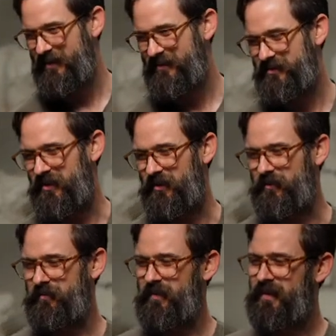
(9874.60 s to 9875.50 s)

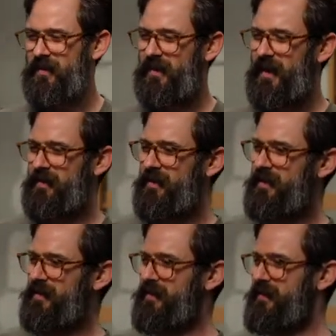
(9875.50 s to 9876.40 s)
So I'm
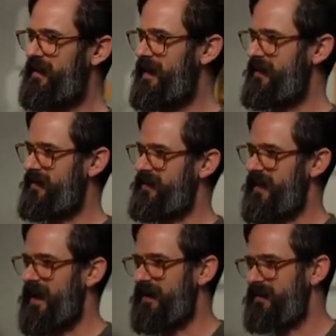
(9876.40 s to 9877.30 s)
gonna let it at
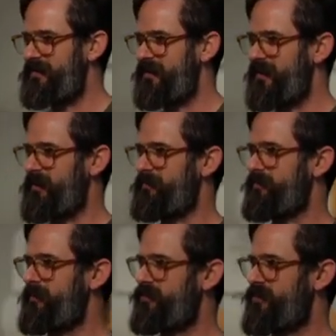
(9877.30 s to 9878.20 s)
that.
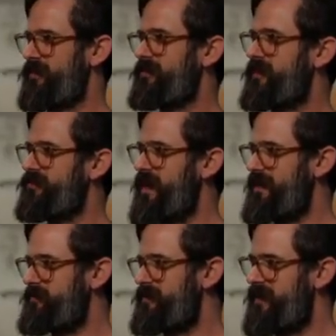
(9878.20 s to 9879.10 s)
Let's see,
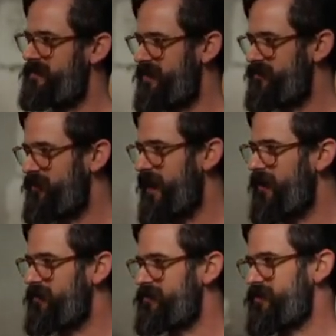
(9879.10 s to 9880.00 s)
Jasmine says, such
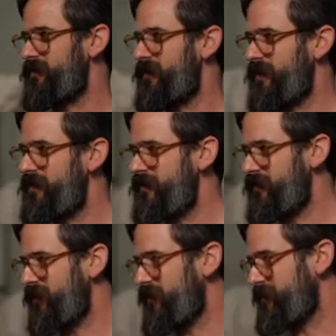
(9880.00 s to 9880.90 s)
flowers are very
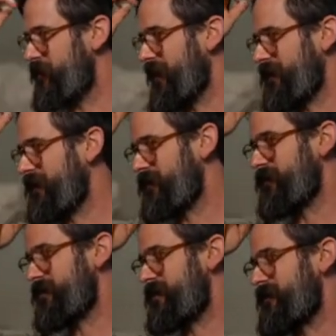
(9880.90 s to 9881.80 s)
difficult to paint
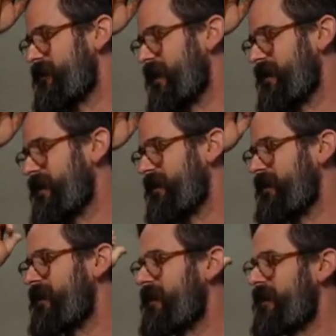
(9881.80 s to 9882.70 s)
loose and finally
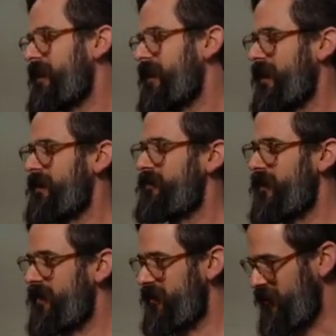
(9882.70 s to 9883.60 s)

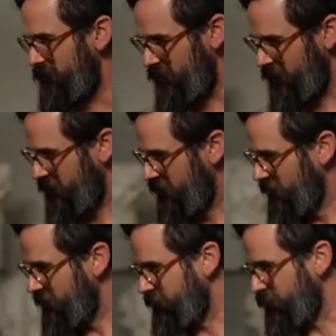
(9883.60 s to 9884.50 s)
look
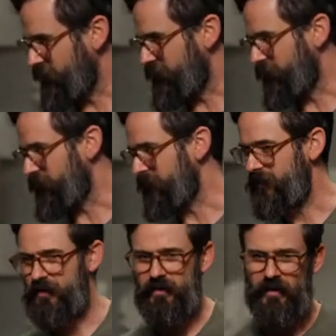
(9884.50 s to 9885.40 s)
beautiful
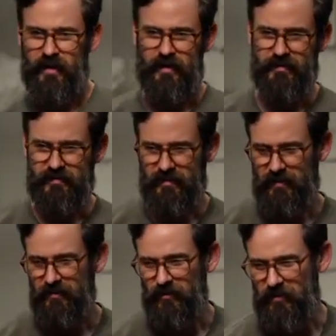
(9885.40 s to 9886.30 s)
and
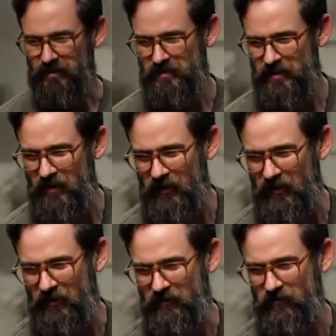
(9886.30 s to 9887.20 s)
increase
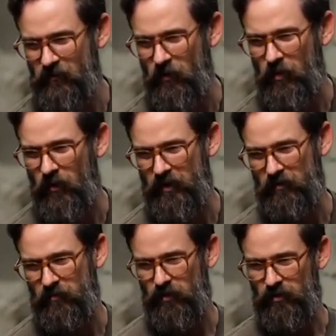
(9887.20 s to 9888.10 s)
the poetic
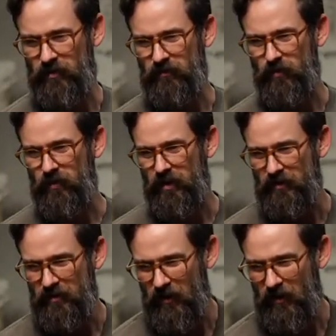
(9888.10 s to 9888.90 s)
mood of the great,